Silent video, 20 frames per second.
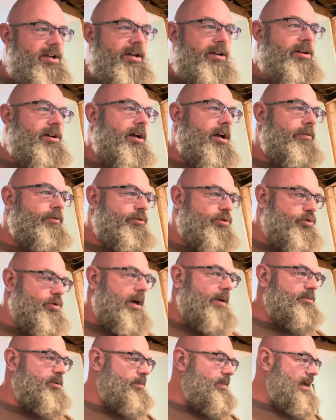it off,
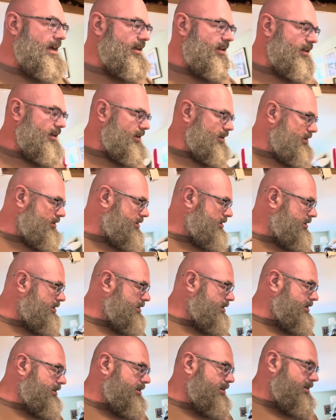dropped it back in,
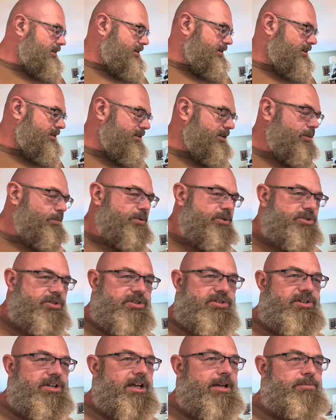and then it was just
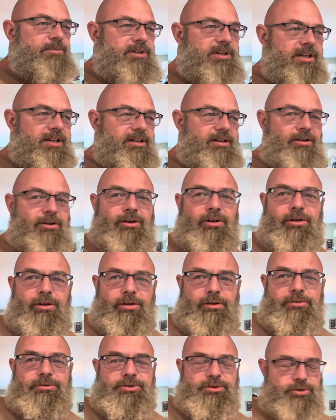time to get it all
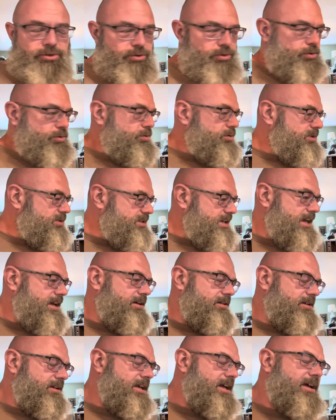screwed down.
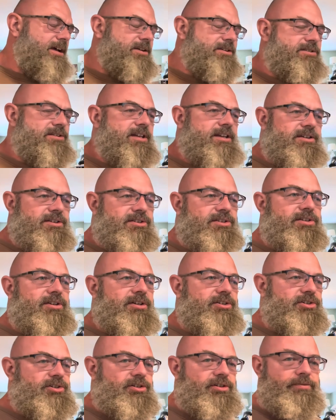And guys, that is
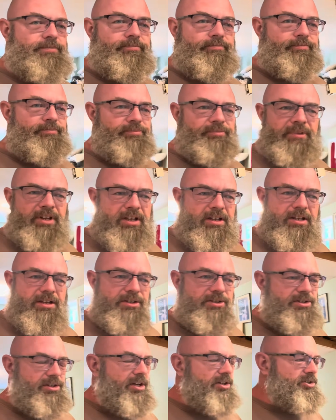such
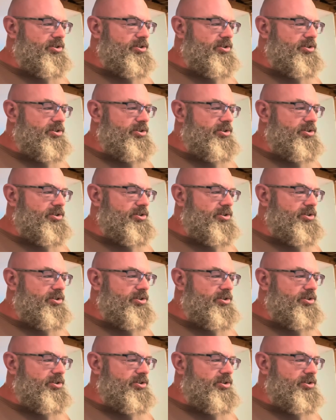a